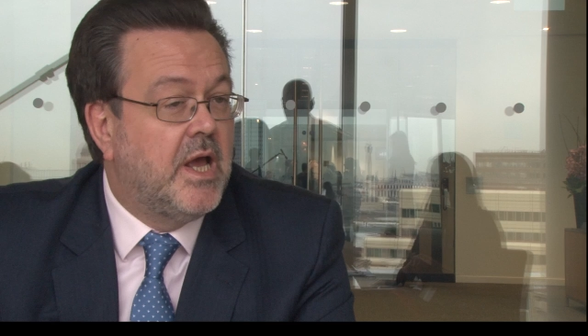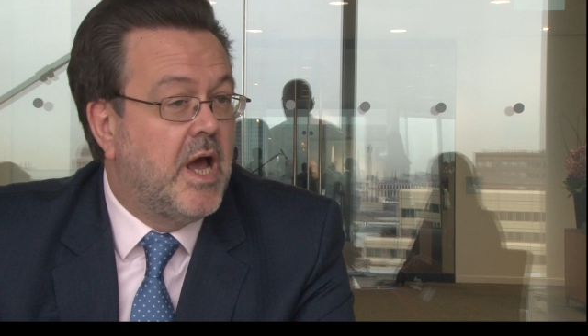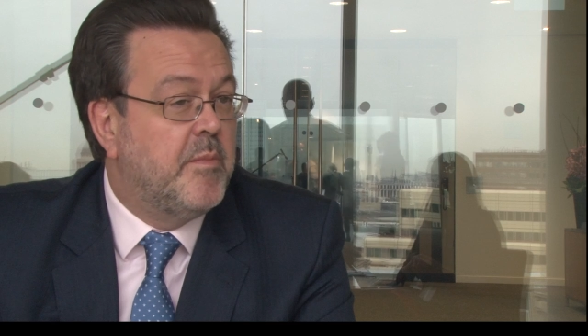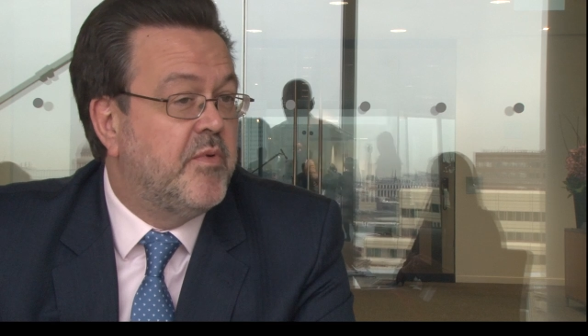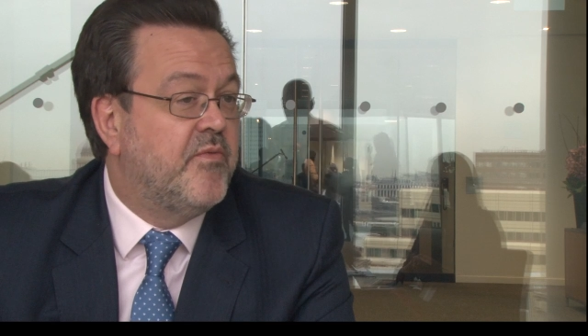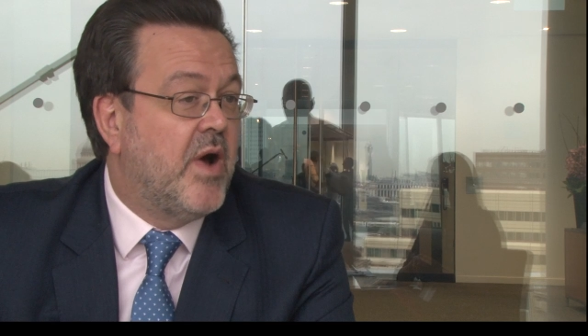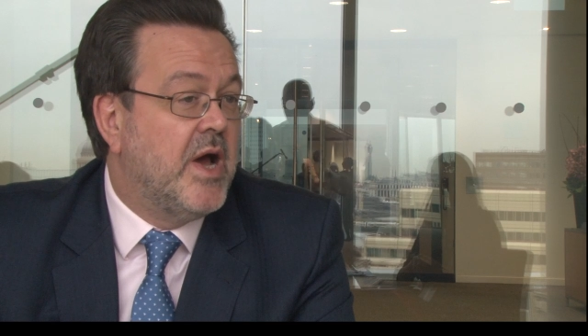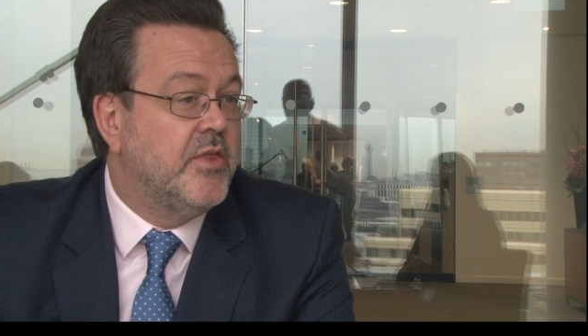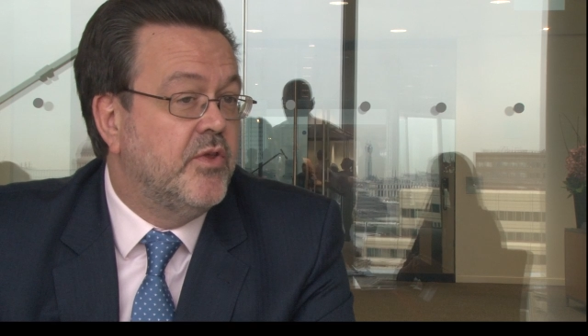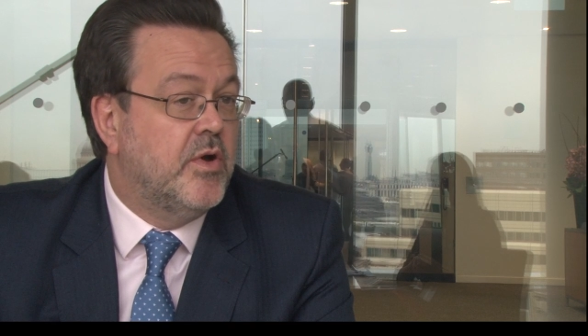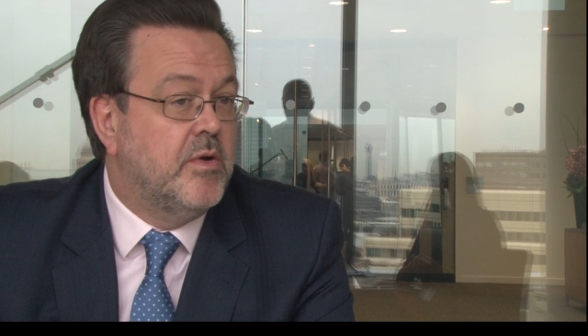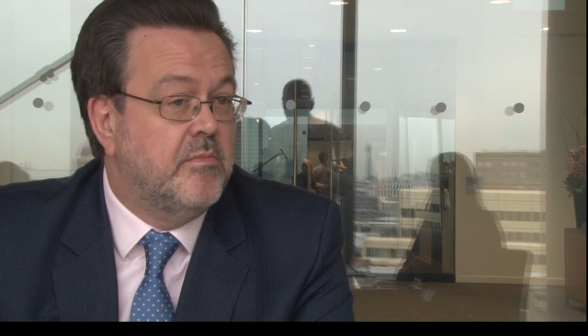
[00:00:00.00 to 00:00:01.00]
and
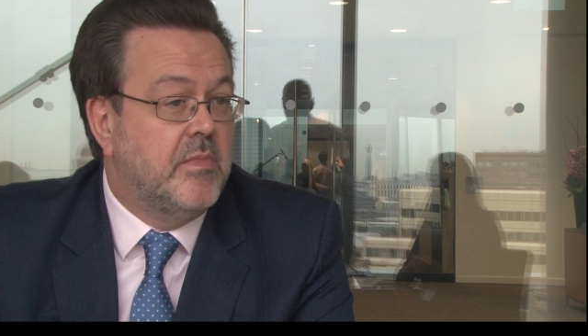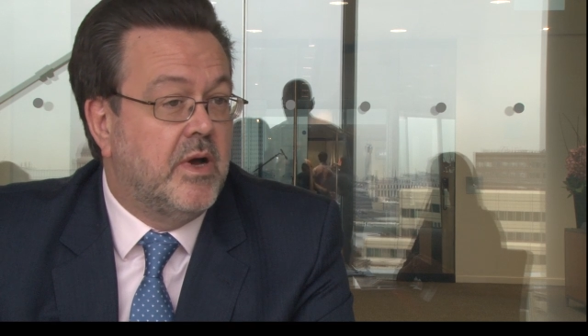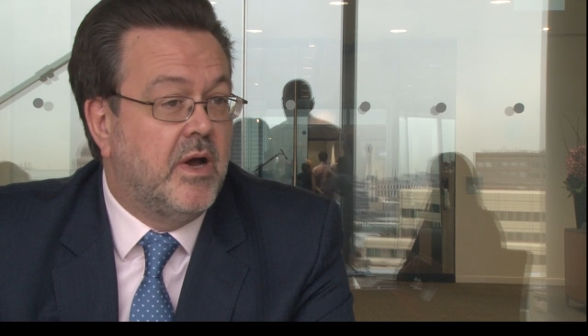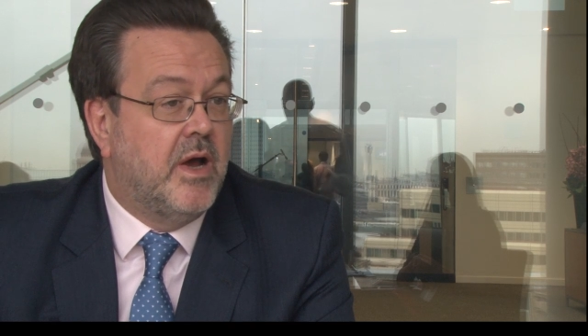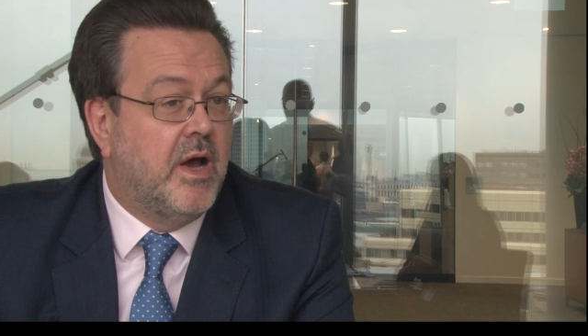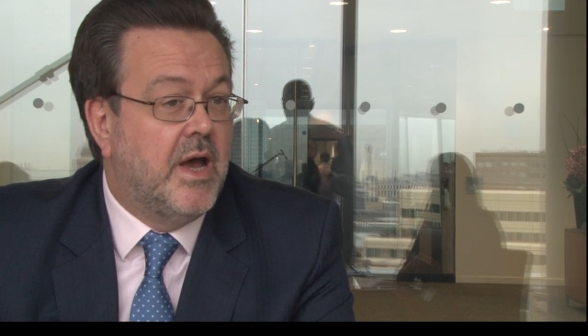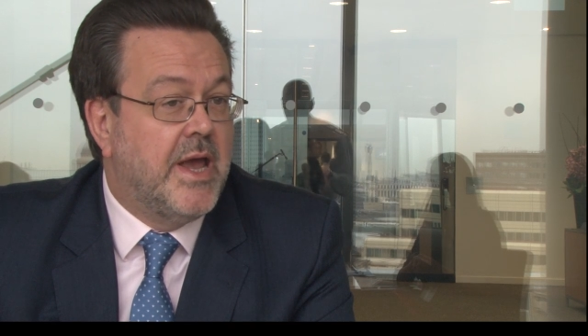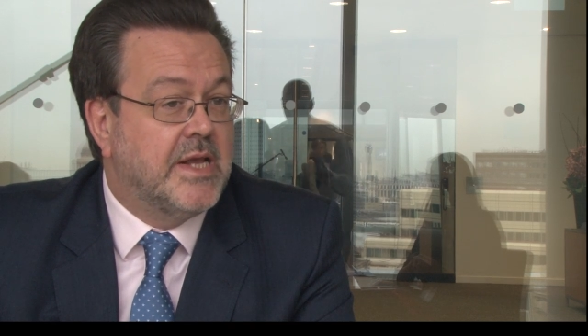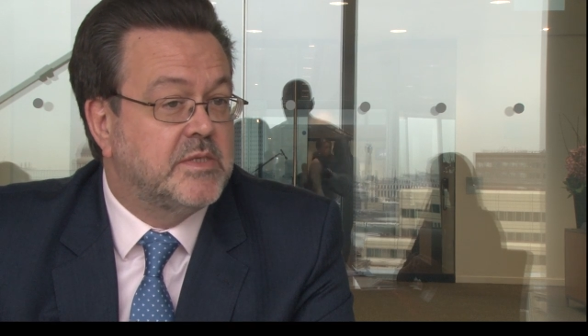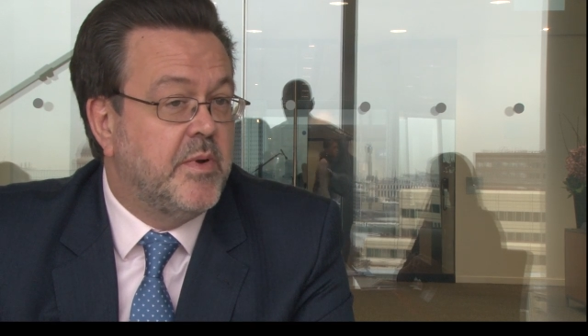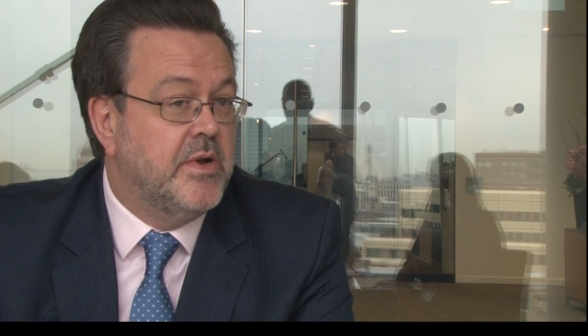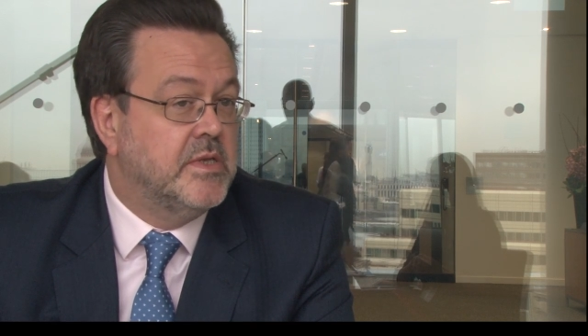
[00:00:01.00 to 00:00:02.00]
provide them uh,
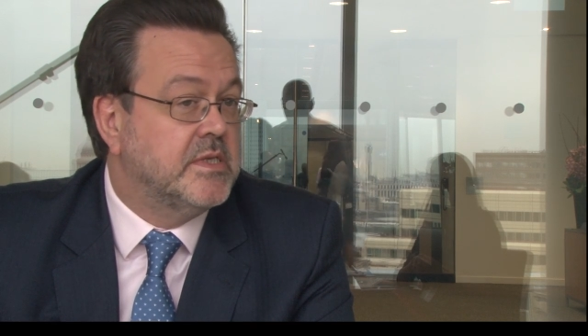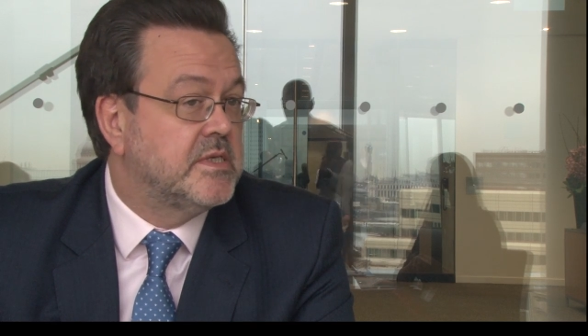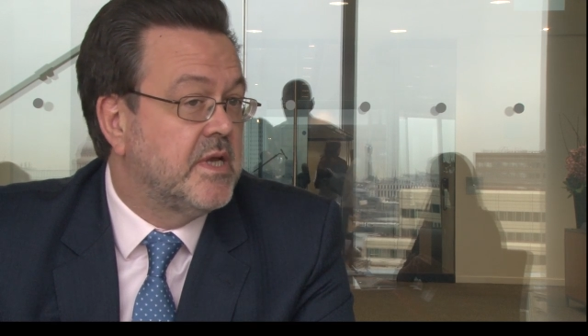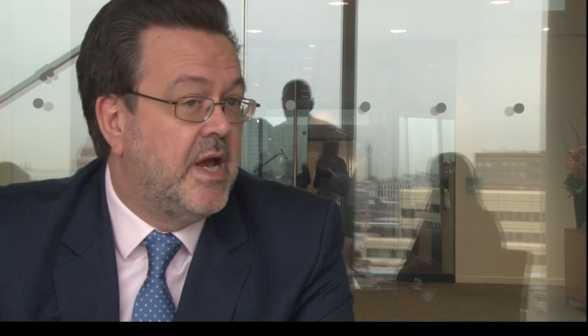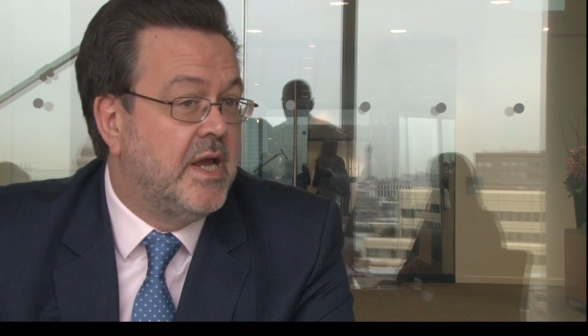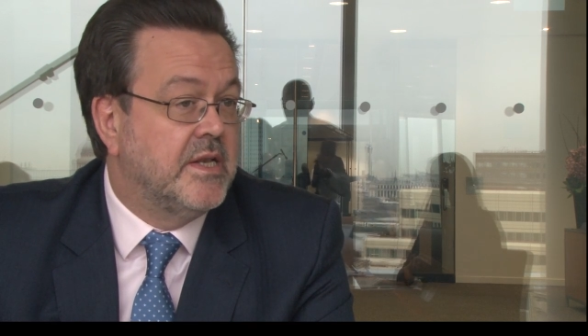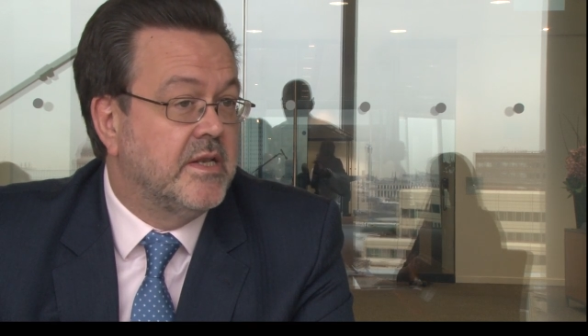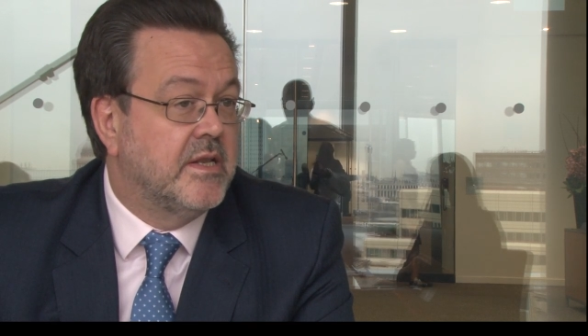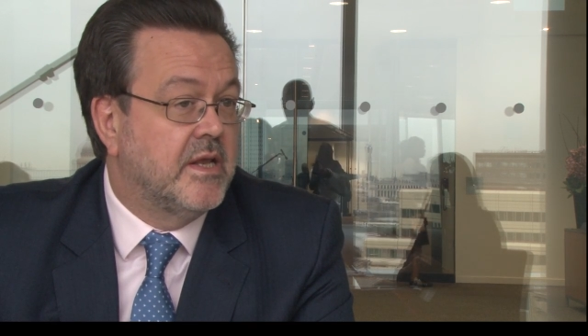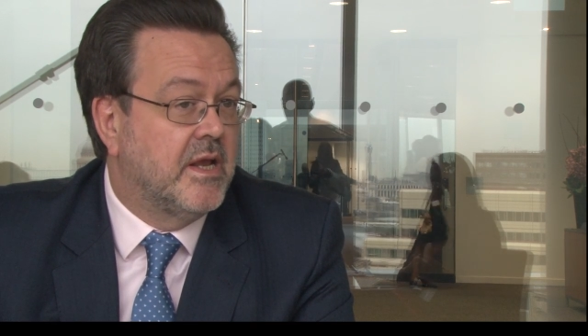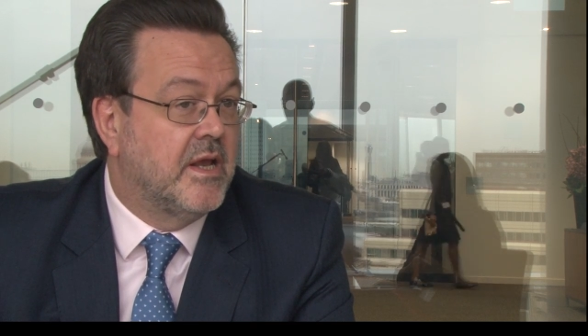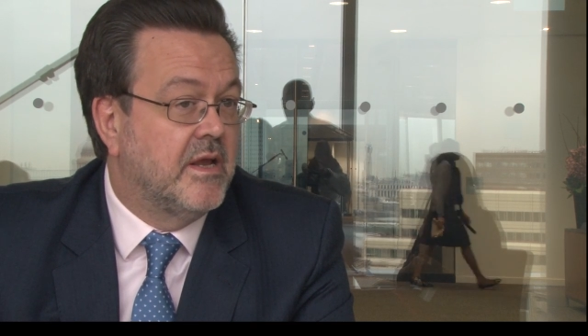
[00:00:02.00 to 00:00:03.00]
experience and
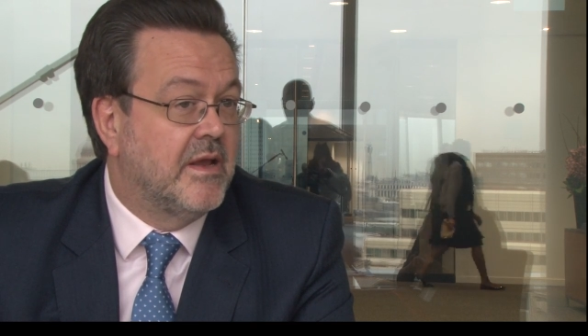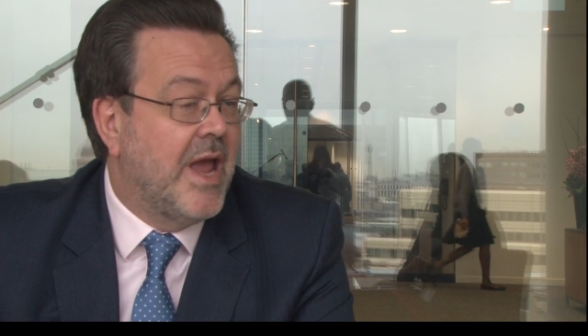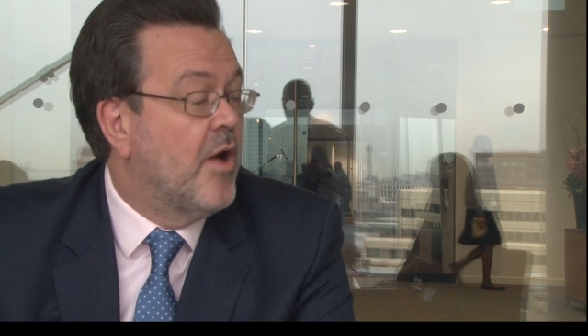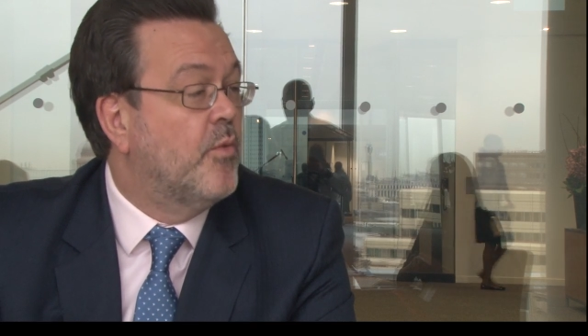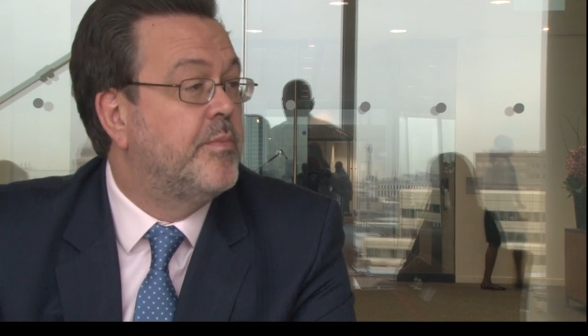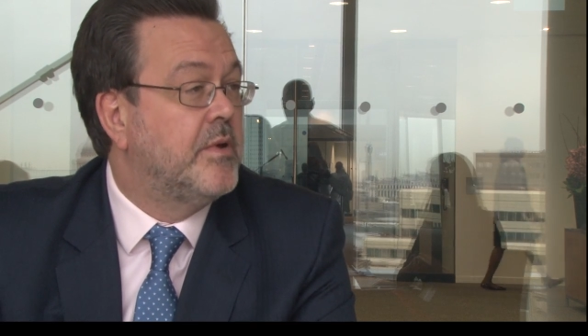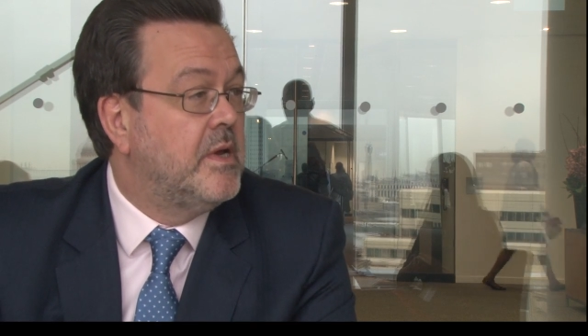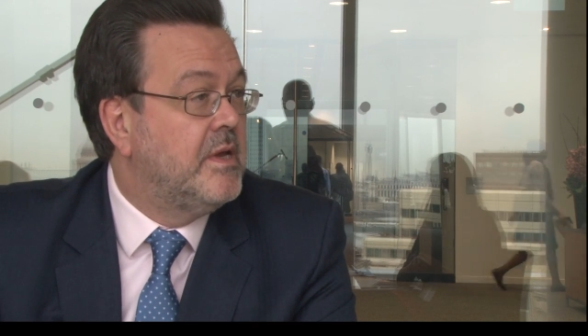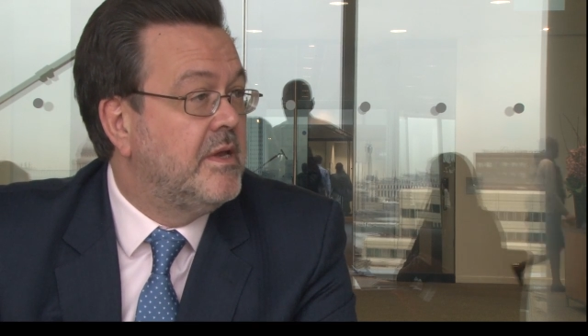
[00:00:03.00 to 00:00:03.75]
uh, help